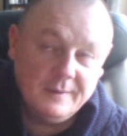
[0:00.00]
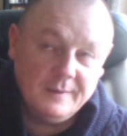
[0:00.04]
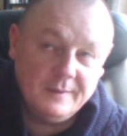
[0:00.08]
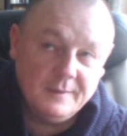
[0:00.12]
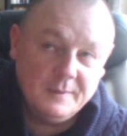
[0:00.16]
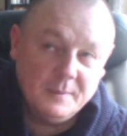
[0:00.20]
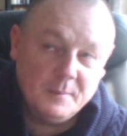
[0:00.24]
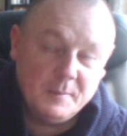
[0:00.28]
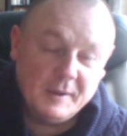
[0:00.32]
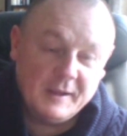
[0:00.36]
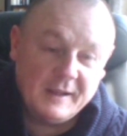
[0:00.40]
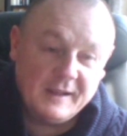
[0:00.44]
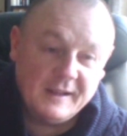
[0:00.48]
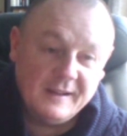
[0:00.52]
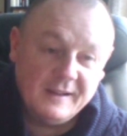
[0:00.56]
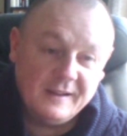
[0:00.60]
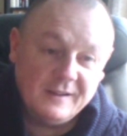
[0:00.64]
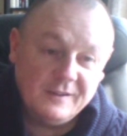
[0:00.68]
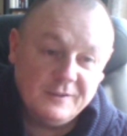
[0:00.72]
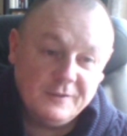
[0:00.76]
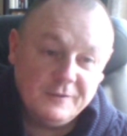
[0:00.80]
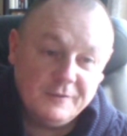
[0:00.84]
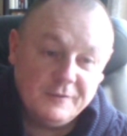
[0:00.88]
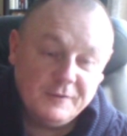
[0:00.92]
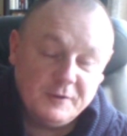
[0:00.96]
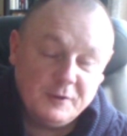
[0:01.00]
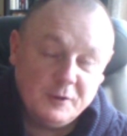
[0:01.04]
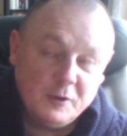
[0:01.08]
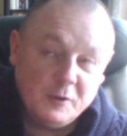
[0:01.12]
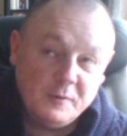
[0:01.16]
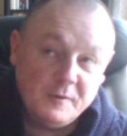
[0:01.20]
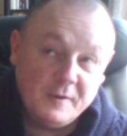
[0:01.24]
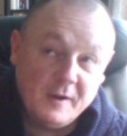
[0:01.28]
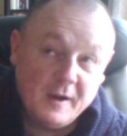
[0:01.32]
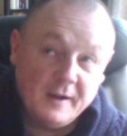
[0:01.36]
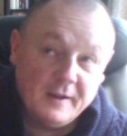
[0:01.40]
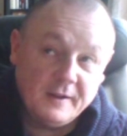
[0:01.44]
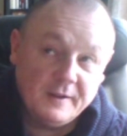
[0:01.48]
the beginnings of a new
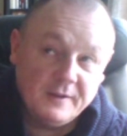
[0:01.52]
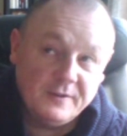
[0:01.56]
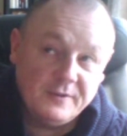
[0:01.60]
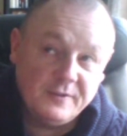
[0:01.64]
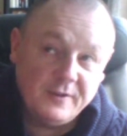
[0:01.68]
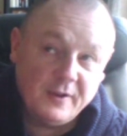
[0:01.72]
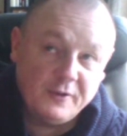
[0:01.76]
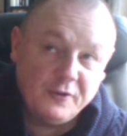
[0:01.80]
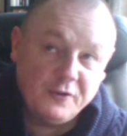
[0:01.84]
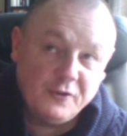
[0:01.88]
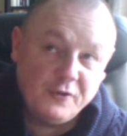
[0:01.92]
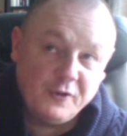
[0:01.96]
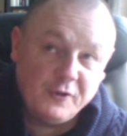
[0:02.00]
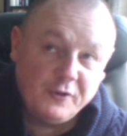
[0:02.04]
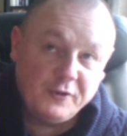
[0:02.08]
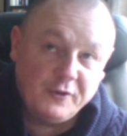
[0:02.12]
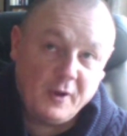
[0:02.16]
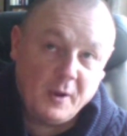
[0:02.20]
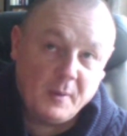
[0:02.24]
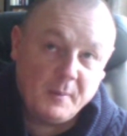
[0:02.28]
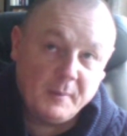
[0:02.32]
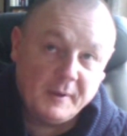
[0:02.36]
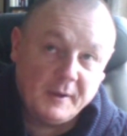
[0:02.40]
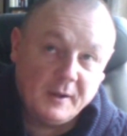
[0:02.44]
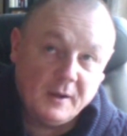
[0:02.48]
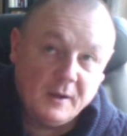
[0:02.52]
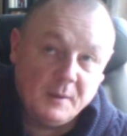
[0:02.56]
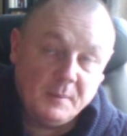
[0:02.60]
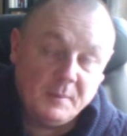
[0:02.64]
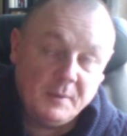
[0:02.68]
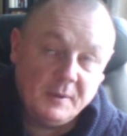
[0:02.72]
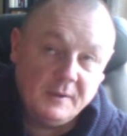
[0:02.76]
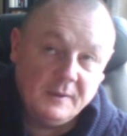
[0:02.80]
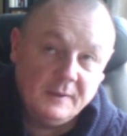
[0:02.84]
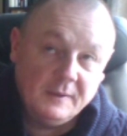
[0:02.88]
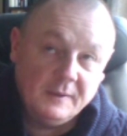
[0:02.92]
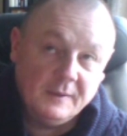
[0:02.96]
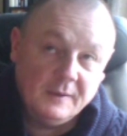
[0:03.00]
day, and the sun's just coming up
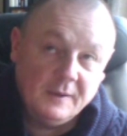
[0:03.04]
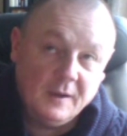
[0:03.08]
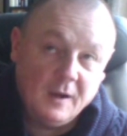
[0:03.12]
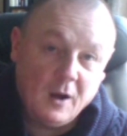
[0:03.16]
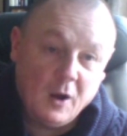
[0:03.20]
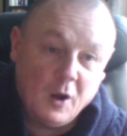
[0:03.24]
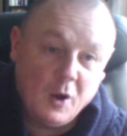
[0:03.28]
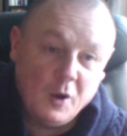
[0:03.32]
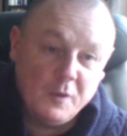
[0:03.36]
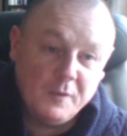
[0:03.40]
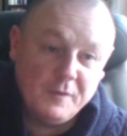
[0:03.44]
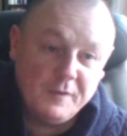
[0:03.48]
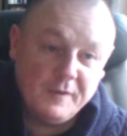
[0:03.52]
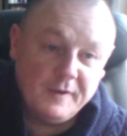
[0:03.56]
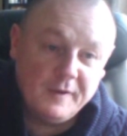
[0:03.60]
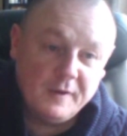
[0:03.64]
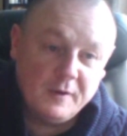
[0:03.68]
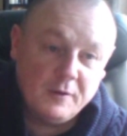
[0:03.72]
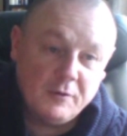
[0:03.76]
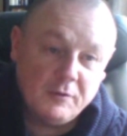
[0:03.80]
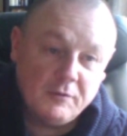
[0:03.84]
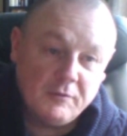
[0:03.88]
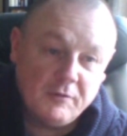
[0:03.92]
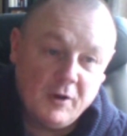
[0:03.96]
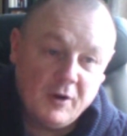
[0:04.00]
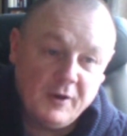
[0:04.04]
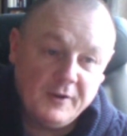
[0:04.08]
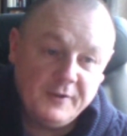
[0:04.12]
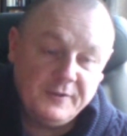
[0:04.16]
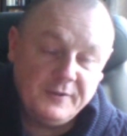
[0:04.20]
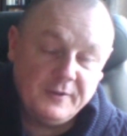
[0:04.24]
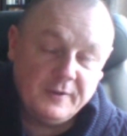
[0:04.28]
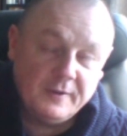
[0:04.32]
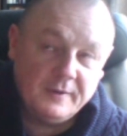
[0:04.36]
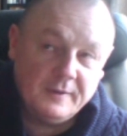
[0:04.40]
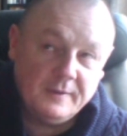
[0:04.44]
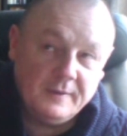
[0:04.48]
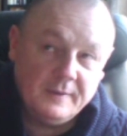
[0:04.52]
over the
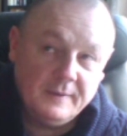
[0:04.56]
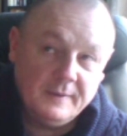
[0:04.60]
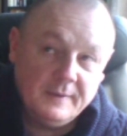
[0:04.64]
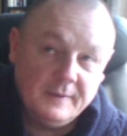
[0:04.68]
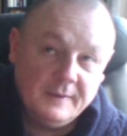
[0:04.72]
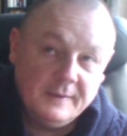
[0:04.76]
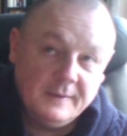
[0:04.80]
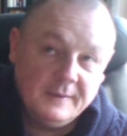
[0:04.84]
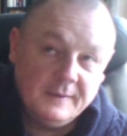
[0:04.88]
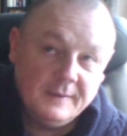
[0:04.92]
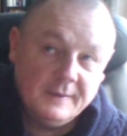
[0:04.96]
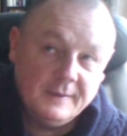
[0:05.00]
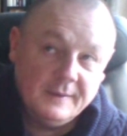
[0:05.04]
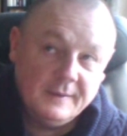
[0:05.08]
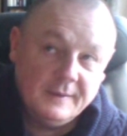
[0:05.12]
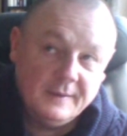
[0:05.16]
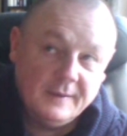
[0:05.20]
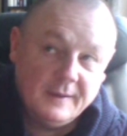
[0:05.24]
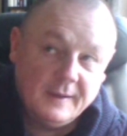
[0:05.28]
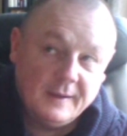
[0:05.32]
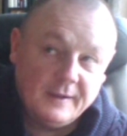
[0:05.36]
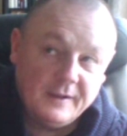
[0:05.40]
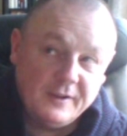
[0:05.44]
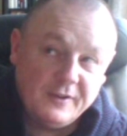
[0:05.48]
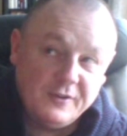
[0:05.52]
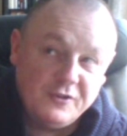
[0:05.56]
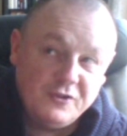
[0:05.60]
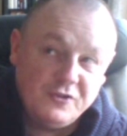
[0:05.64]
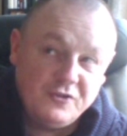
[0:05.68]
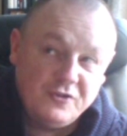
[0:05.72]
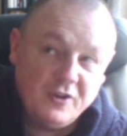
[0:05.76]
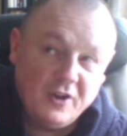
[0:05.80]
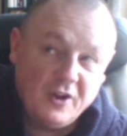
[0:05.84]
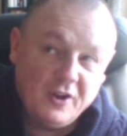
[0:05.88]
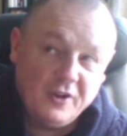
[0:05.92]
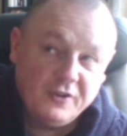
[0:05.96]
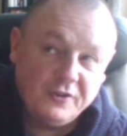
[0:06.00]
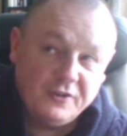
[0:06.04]
horizon, and it's
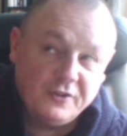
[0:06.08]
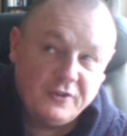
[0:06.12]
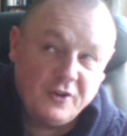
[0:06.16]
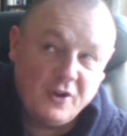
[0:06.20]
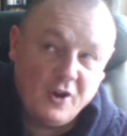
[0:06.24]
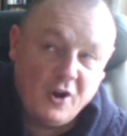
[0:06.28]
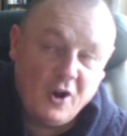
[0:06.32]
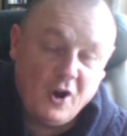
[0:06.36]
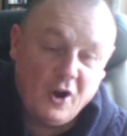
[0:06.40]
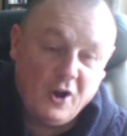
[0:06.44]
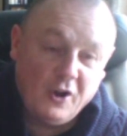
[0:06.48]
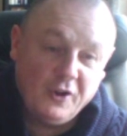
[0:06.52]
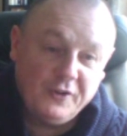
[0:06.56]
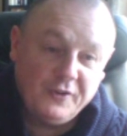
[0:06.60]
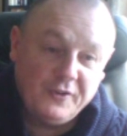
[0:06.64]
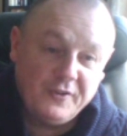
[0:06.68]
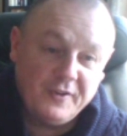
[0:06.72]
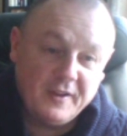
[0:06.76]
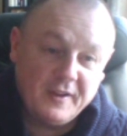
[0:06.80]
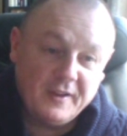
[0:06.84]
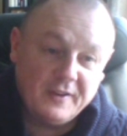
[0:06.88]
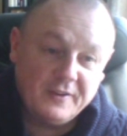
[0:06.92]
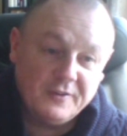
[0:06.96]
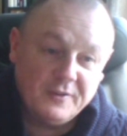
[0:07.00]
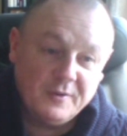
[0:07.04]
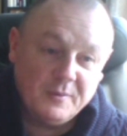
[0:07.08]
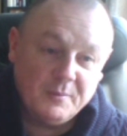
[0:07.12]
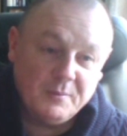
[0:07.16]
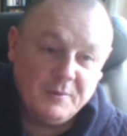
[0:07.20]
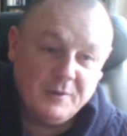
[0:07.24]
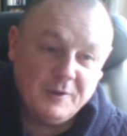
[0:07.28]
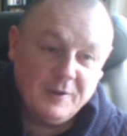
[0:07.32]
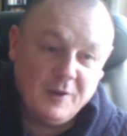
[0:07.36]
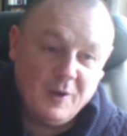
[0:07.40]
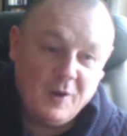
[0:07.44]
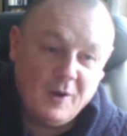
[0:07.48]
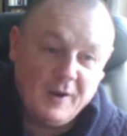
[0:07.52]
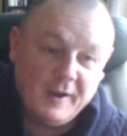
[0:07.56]
just casting
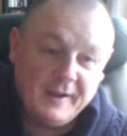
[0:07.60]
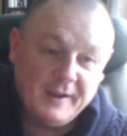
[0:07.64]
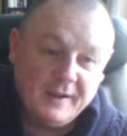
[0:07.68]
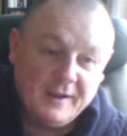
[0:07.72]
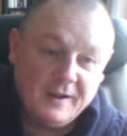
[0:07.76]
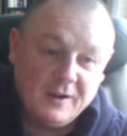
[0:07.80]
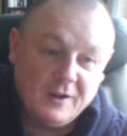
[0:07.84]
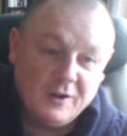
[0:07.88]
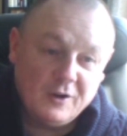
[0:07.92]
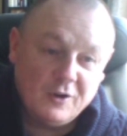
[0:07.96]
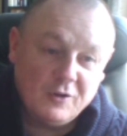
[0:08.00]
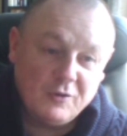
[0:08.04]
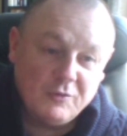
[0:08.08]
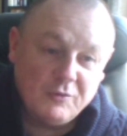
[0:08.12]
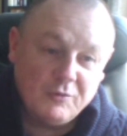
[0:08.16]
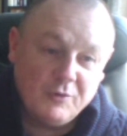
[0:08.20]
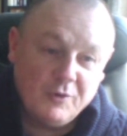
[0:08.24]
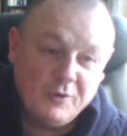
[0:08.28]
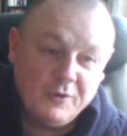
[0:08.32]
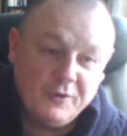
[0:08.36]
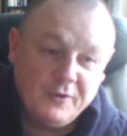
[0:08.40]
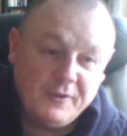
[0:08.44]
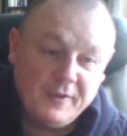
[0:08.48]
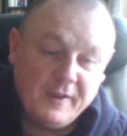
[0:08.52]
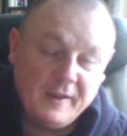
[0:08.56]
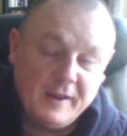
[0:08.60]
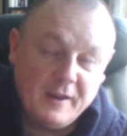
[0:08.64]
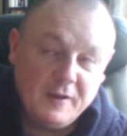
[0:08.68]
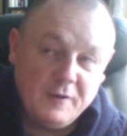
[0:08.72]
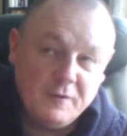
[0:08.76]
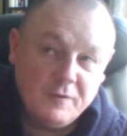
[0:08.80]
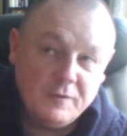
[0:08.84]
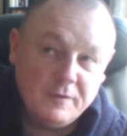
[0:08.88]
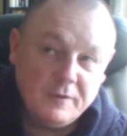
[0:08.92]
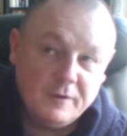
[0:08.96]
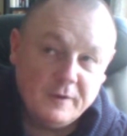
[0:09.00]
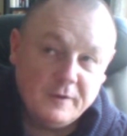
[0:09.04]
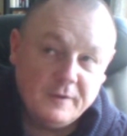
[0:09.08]
some light across the
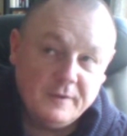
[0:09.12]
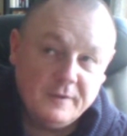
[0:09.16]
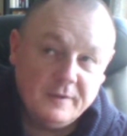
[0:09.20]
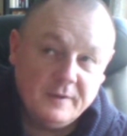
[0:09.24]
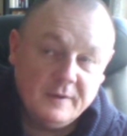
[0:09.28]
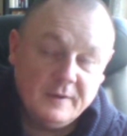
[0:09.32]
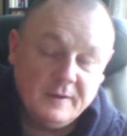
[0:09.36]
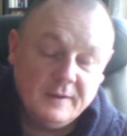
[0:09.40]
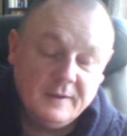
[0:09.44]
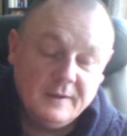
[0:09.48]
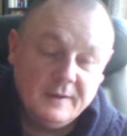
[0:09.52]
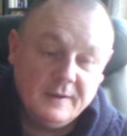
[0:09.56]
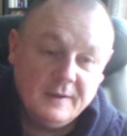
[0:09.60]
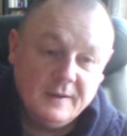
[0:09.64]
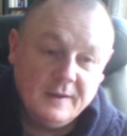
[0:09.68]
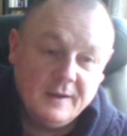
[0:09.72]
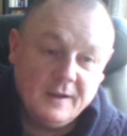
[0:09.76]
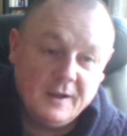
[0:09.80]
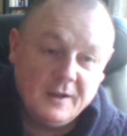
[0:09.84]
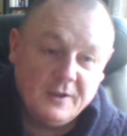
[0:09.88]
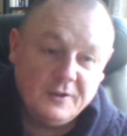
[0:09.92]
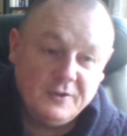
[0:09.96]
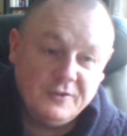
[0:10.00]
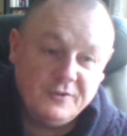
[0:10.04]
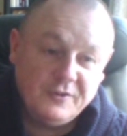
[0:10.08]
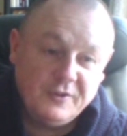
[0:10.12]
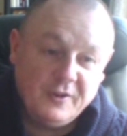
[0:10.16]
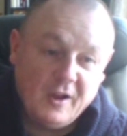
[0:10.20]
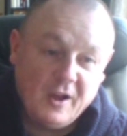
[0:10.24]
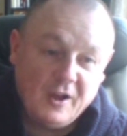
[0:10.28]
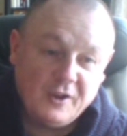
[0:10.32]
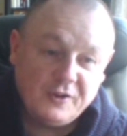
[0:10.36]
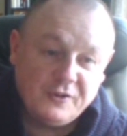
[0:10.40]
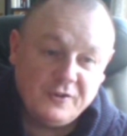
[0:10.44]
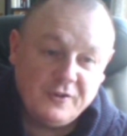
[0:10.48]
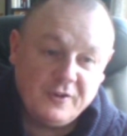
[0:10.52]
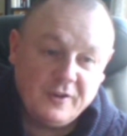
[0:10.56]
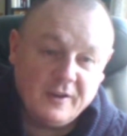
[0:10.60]
heathland and
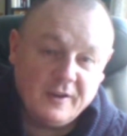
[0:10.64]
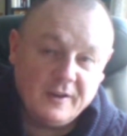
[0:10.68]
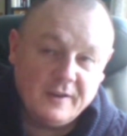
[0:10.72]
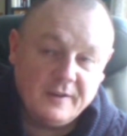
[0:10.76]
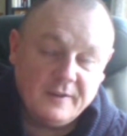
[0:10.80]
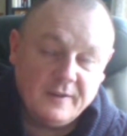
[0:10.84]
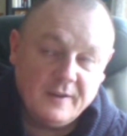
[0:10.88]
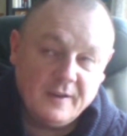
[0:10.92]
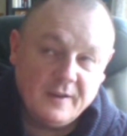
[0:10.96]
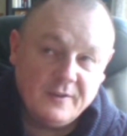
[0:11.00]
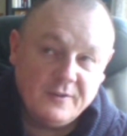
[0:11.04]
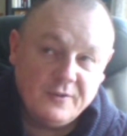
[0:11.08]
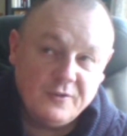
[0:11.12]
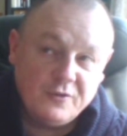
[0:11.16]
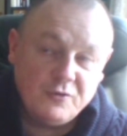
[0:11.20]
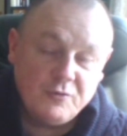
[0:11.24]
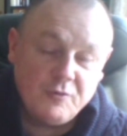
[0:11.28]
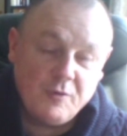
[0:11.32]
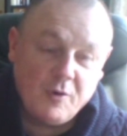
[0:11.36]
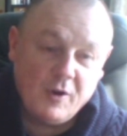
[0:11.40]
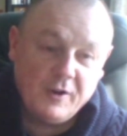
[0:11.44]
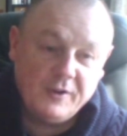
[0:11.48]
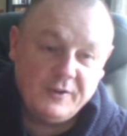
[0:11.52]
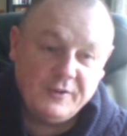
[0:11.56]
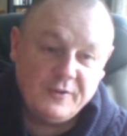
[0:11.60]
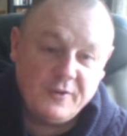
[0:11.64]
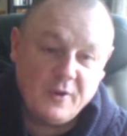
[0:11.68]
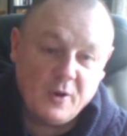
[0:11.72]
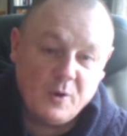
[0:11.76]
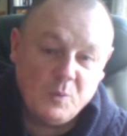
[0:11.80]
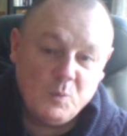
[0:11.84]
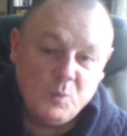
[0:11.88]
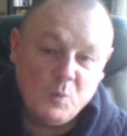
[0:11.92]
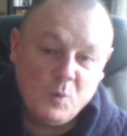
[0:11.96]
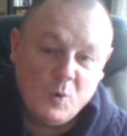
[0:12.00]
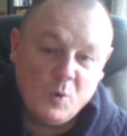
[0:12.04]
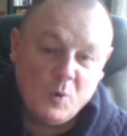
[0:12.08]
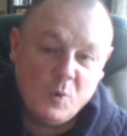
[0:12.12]
touching this dry
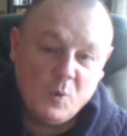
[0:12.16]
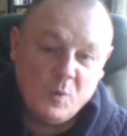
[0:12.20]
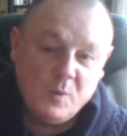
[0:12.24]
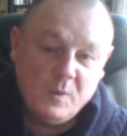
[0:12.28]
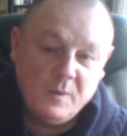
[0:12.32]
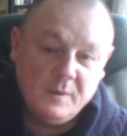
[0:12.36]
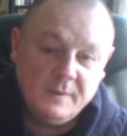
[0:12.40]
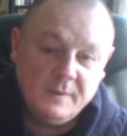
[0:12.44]
stone wall.